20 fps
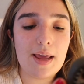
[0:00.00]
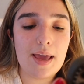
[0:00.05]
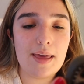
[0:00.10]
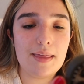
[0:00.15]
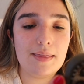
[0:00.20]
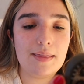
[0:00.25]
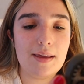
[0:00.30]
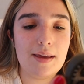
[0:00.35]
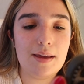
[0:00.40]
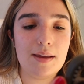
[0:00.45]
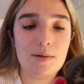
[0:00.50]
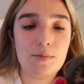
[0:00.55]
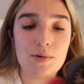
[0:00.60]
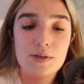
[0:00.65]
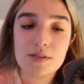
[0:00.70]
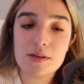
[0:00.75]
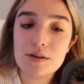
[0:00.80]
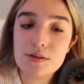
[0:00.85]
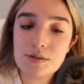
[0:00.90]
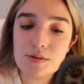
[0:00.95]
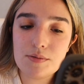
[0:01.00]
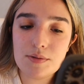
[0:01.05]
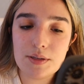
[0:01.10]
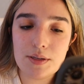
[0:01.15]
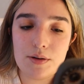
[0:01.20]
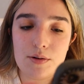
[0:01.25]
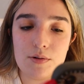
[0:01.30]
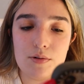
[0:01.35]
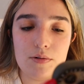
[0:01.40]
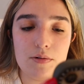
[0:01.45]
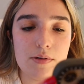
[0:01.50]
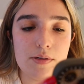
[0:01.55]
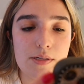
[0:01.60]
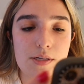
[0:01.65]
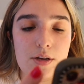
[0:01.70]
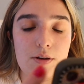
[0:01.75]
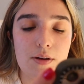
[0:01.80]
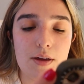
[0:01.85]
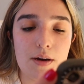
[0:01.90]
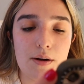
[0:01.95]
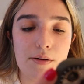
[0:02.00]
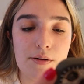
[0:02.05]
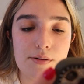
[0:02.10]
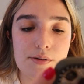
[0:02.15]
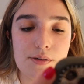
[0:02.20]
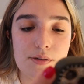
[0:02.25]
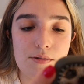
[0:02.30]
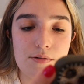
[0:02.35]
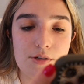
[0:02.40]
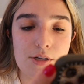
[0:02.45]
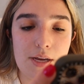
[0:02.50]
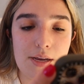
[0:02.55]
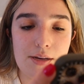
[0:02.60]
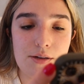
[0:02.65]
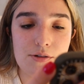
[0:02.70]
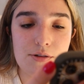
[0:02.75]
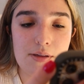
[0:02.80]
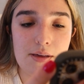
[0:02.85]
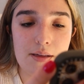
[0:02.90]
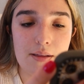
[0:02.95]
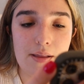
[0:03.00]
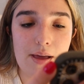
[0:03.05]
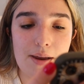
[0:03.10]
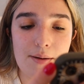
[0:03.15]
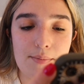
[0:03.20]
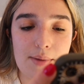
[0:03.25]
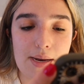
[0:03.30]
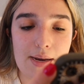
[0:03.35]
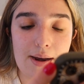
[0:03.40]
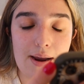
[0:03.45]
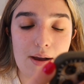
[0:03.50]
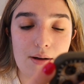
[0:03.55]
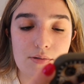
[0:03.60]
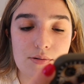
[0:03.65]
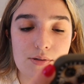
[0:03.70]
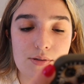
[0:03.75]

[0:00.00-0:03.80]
And then what's also really cool is you can also change the alignment now.